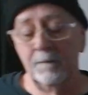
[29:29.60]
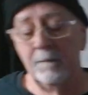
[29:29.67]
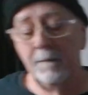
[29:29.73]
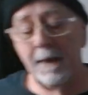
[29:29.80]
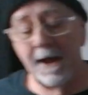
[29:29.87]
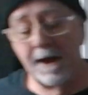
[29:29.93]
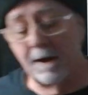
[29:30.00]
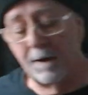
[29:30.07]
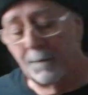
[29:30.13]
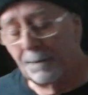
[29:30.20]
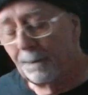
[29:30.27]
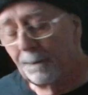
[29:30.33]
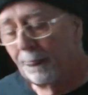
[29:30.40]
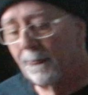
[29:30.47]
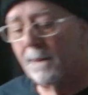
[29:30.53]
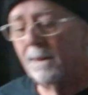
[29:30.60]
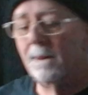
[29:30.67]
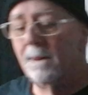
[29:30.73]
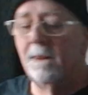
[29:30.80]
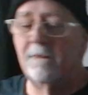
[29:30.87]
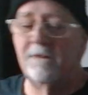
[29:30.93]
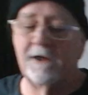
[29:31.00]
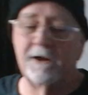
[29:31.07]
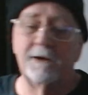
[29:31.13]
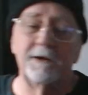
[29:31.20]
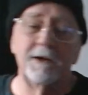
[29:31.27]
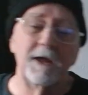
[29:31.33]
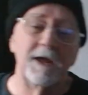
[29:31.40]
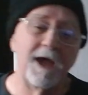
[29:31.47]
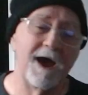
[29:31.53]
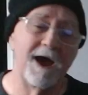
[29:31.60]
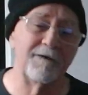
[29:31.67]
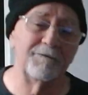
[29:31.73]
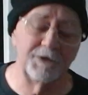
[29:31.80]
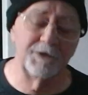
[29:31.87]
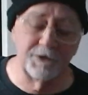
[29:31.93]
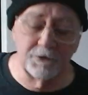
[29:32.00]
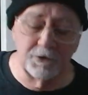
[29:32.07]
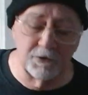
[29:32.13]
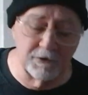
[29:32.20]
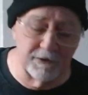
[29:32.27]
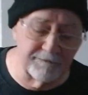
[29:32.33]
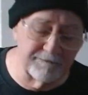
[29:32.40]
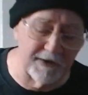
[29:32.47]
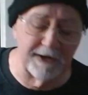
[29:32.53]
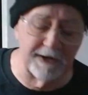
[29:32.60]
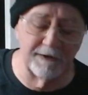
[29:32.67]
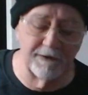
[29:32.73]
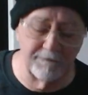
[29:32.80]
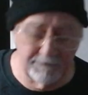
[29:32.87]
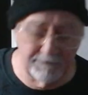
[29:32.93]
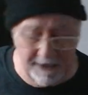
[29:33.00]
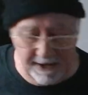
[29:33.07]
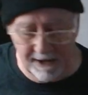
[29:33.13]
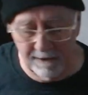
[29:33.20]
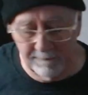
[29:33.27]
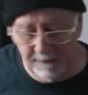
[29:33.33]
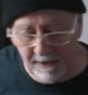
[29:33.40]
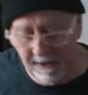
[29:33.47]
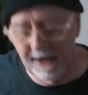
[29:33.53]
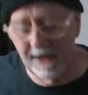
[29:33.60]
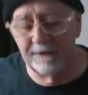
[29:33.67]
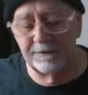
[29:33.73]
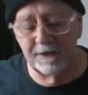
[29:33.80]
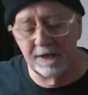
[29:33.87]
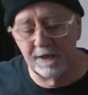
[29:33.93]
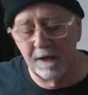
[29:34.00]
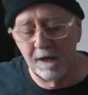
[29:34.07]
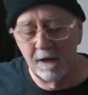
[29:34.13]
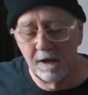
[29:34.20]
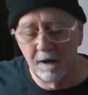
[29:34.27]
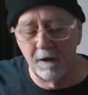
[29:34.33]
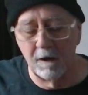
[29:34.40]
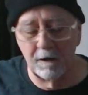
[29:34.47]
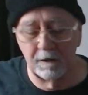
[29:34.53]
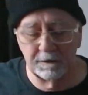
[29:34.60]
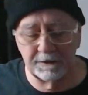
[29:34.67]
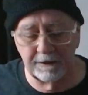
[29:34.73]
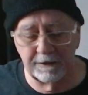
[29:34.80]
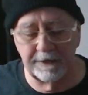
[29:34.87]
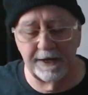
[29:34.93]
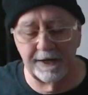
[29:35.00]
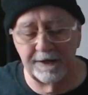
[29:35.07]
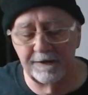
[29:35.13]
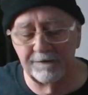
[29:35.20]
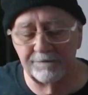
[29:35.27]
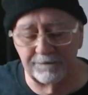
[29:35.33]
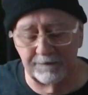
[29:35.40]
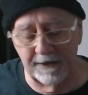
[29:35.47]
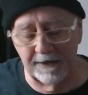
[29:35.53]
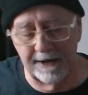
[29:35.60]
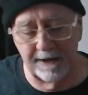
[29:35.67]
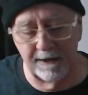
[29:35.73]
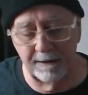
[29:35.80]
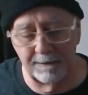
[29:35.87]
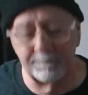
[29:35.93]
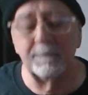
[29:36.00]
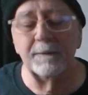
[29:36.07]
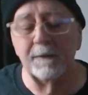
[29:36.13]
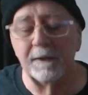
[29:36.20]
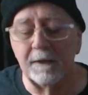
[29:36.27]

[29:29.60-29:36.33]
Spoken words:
Now, then after you do the faint and flam and the alternated flam,